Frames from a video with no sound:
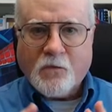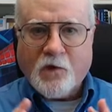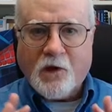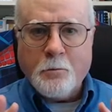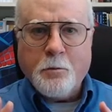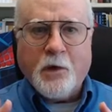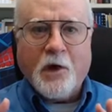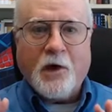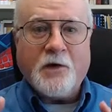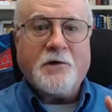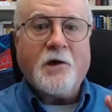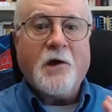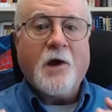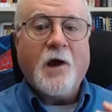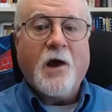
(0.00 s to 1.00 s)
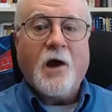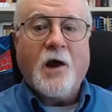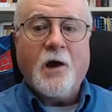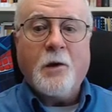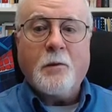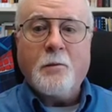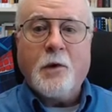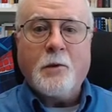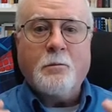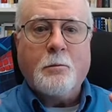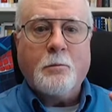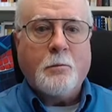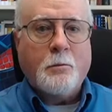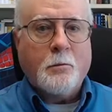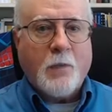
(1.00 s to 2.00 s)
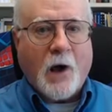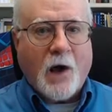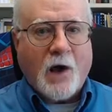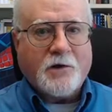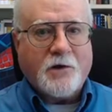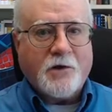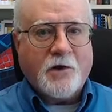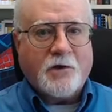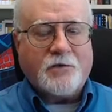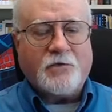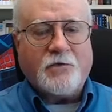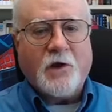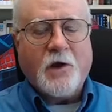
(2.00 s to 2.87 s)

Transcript: But Montanus,